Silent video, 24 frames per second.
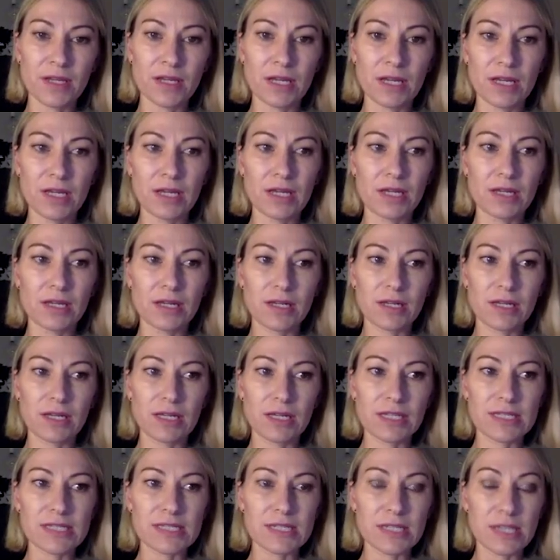eh,
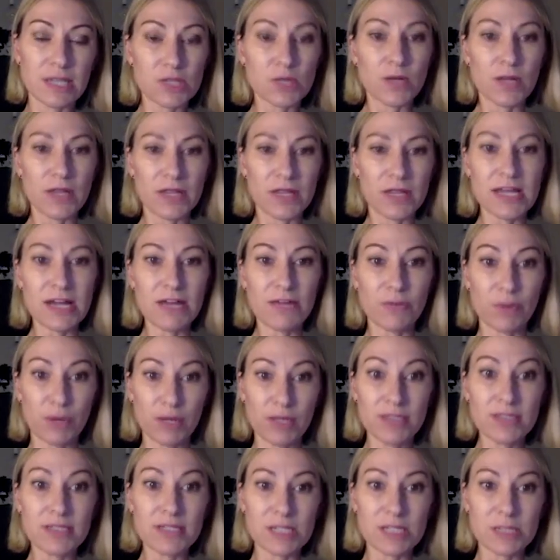it's it's one of the tough
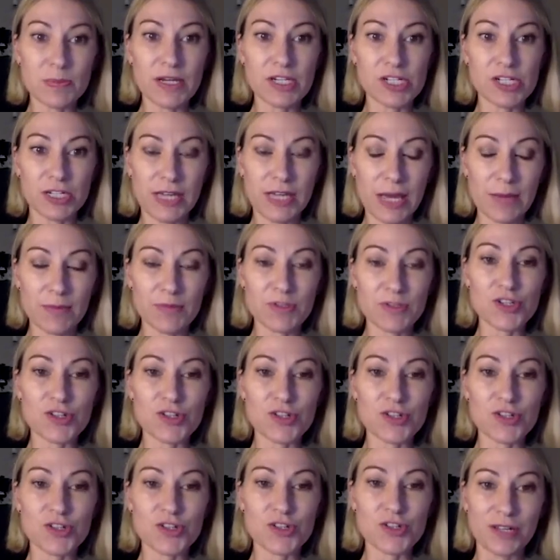ones, especially chemistry
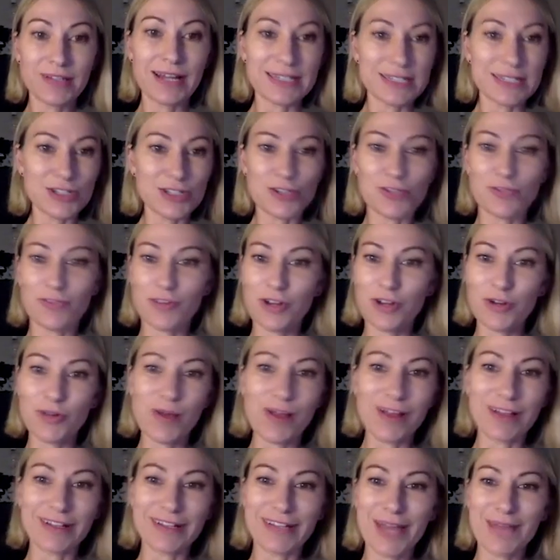I didn't do
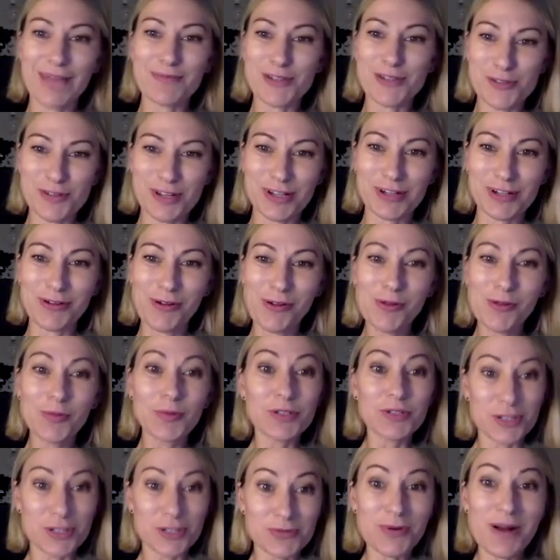very well in chemistry at
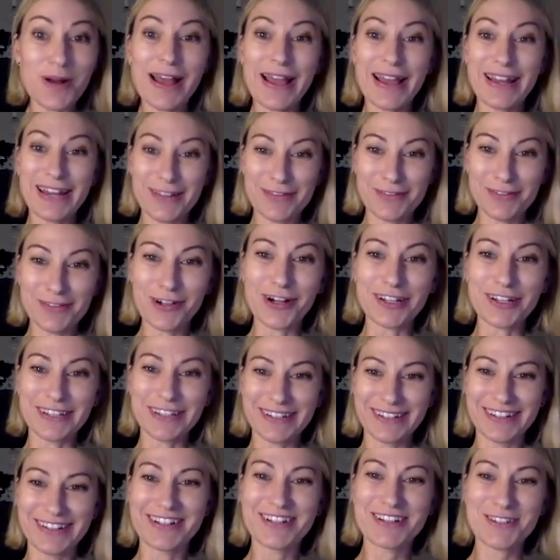all, which is why I never
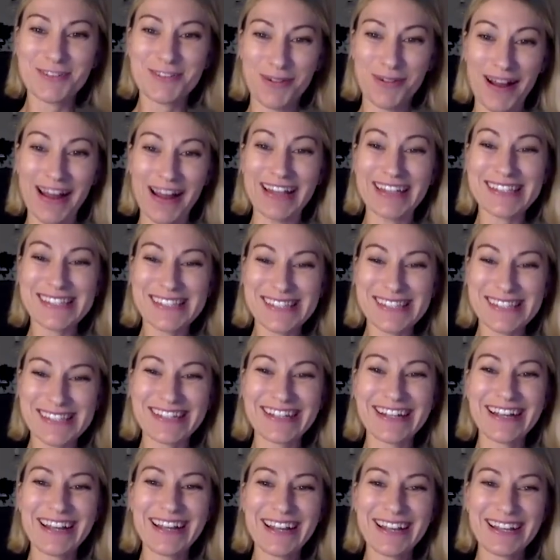got in twice,
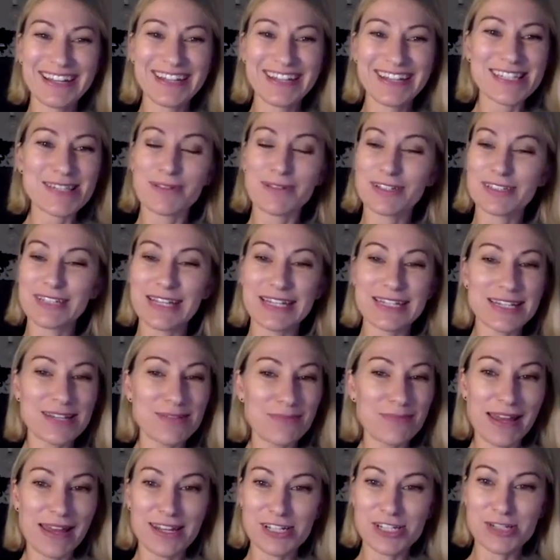is because I
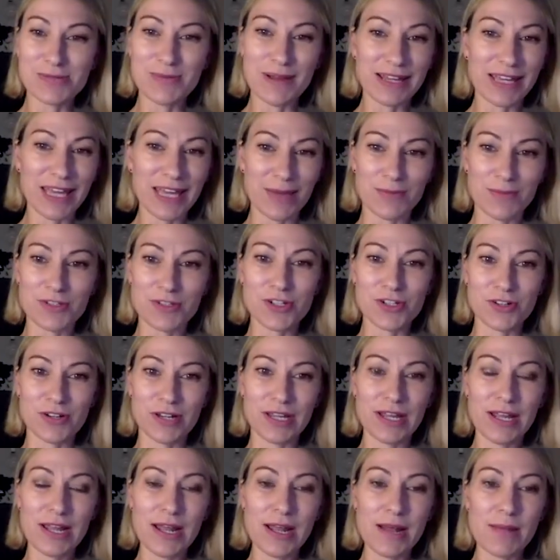didn't manage my
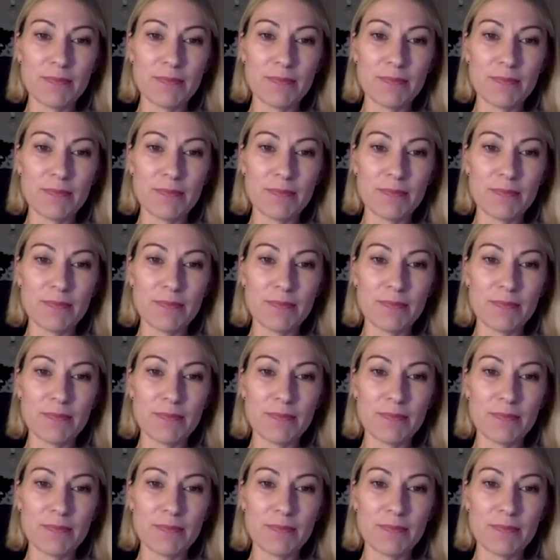chemistry.